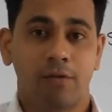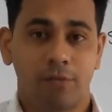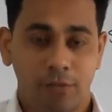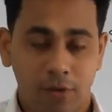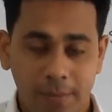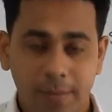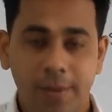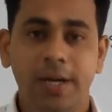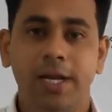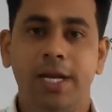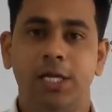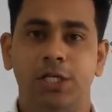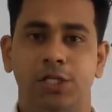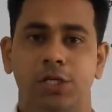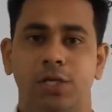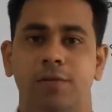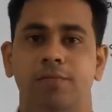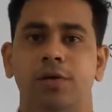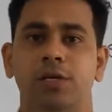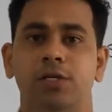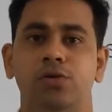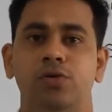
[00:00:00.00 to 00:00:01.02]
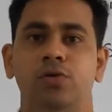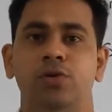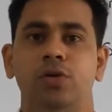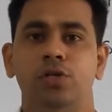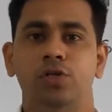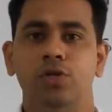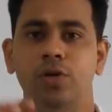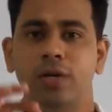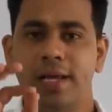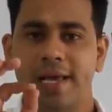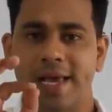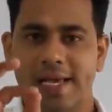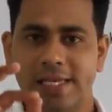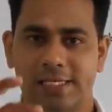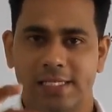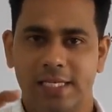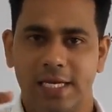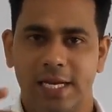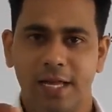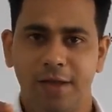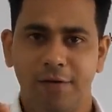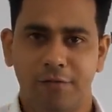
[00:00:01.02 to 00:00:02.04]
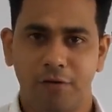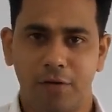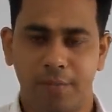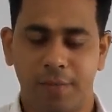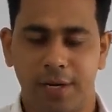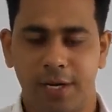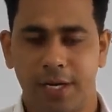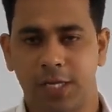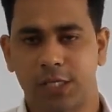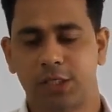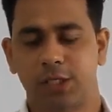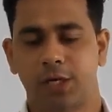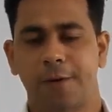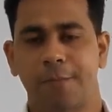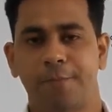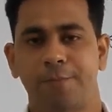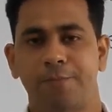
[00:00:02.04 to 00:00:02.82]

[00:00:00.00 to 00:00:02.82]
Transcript: fermentation is known as your acidic fermentation.